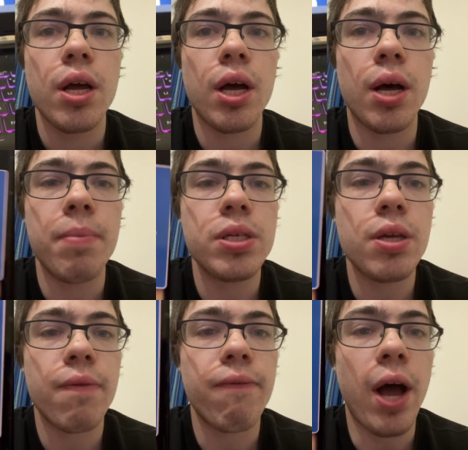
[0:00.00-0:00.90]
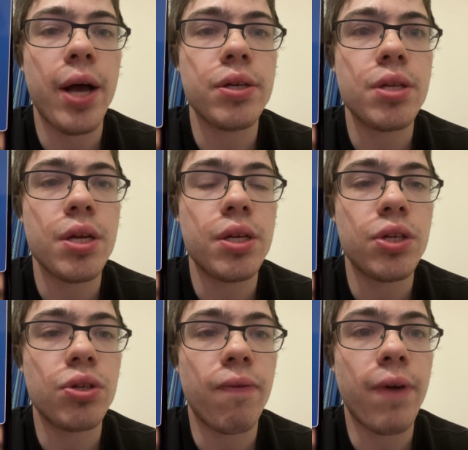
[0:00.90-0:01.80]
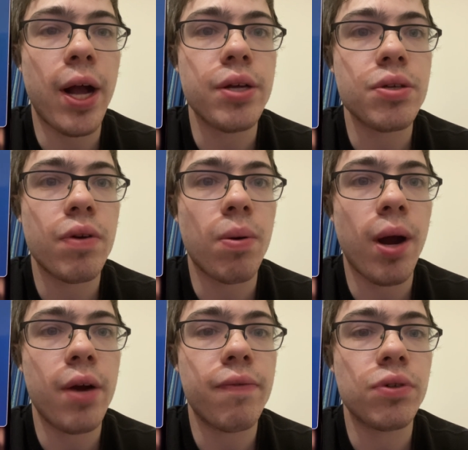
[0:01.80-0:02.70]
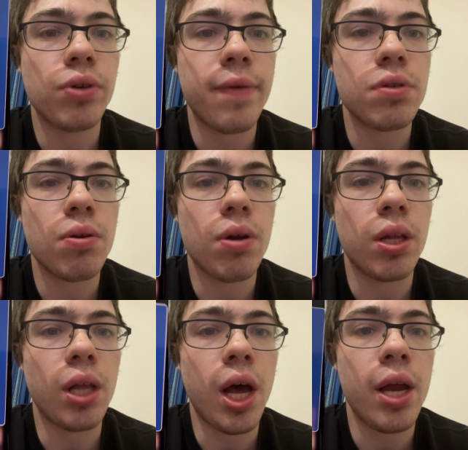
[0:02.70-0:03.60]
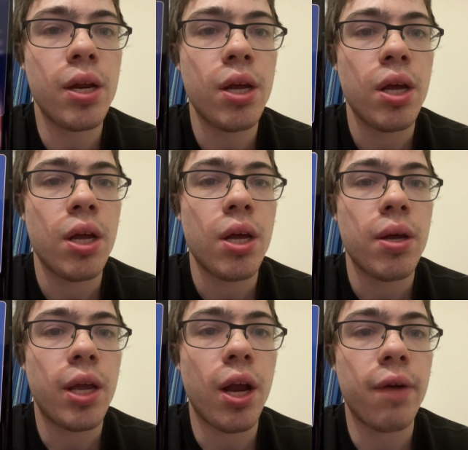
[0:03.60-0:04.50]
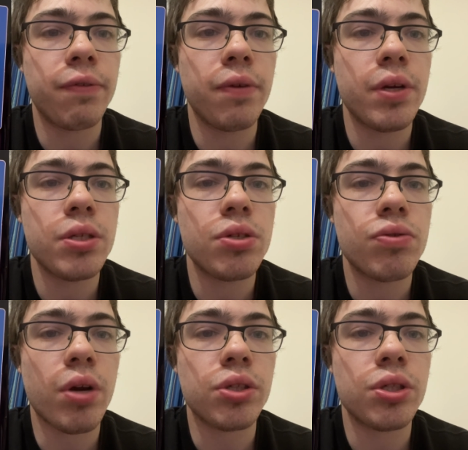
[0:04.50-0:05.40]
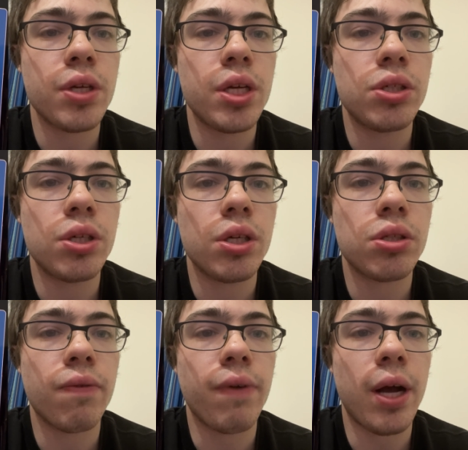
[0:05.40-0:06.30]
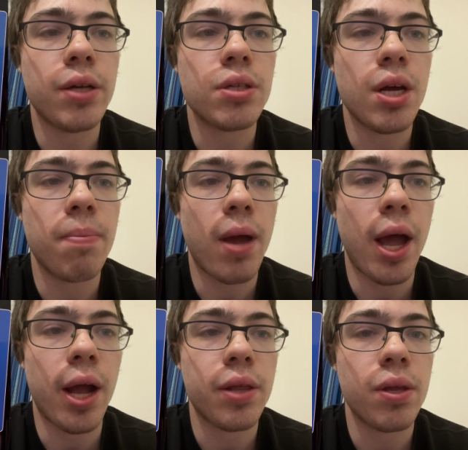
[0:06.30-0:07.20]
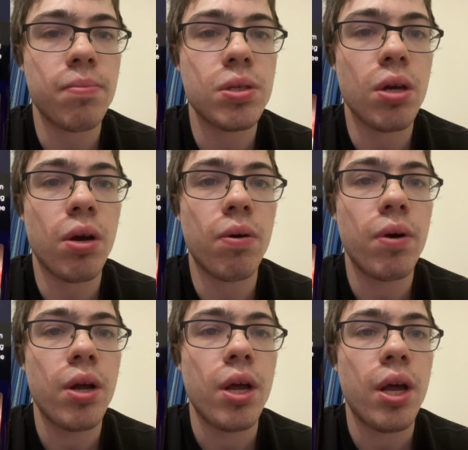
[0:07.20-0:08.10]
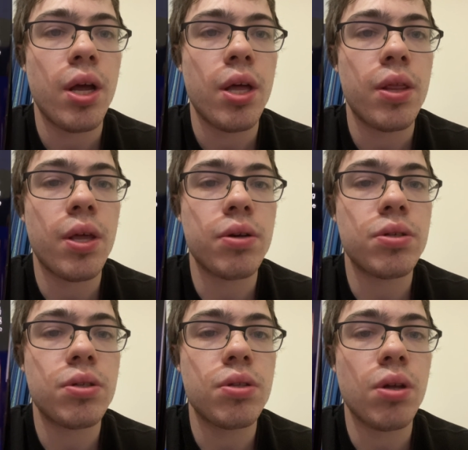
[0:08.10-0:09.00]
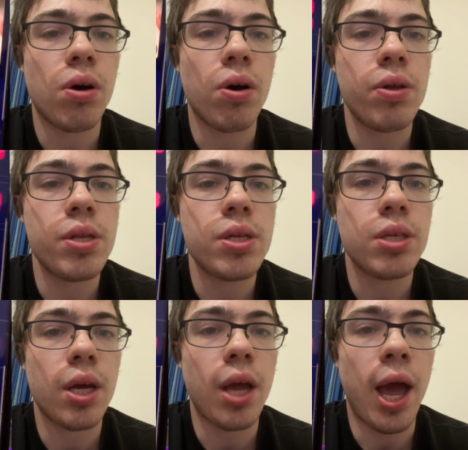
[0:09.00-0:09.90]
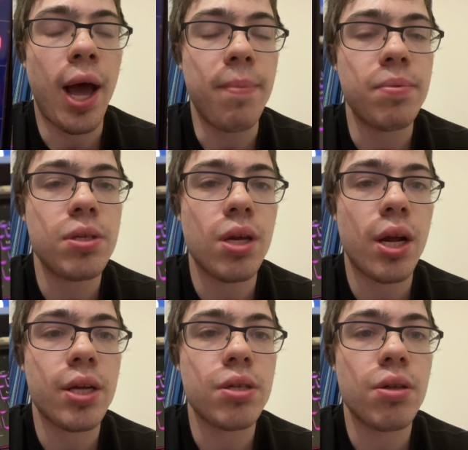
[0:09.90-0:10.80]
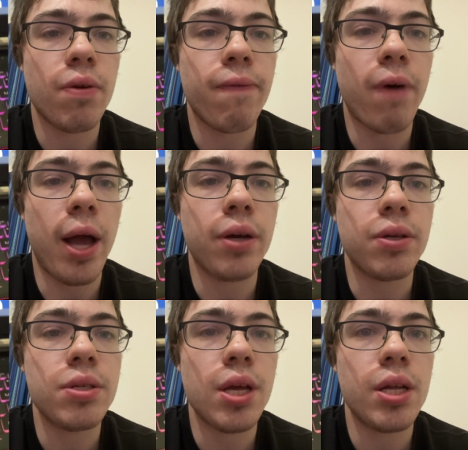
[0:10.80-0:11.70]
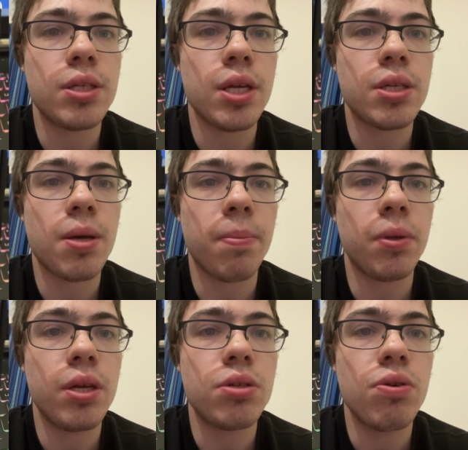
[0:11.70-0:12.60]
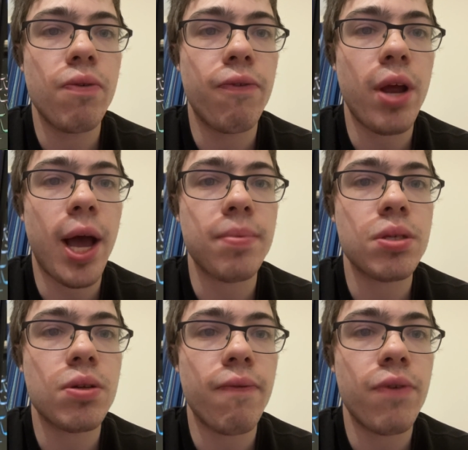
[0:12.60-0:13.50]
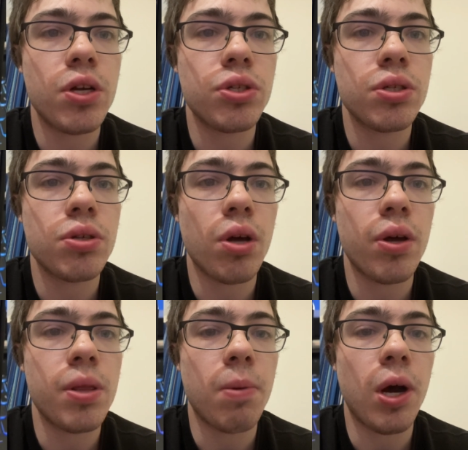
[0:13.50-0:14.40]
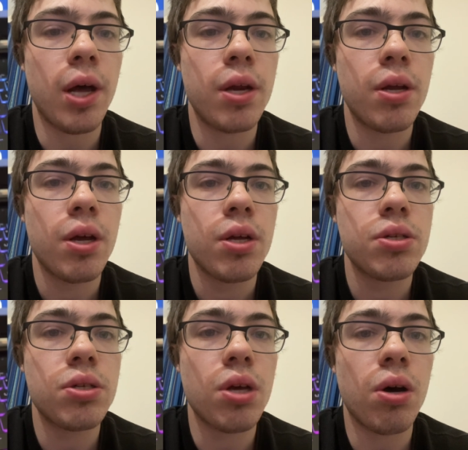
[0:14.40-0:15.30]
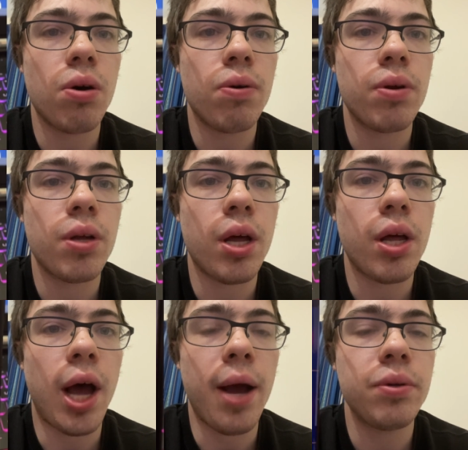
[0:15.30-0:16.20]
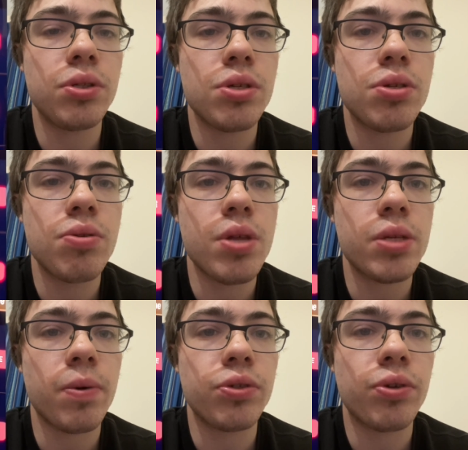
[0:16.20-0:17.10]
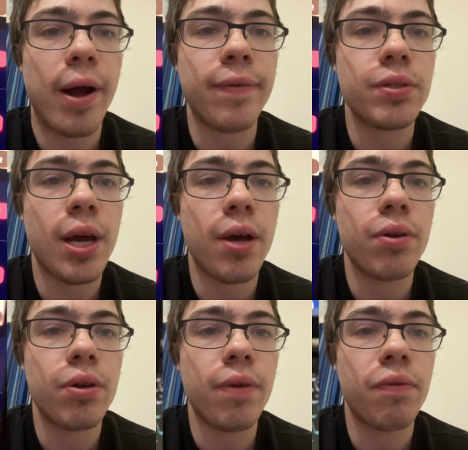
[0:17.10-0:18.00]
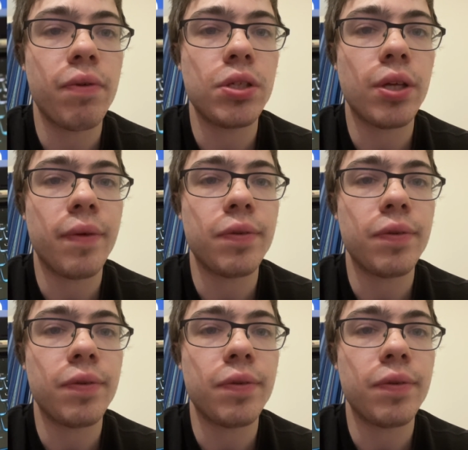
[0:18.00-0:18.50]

missing files, additional files are required for Drive Zone Online. Carefully read instructions of each additional file to unpack them. So there's all of these like apps, and I guess they're files, and it says complete 2 free apps to finish installing the mod. So I would just do this one, Travel Town. You have to reach level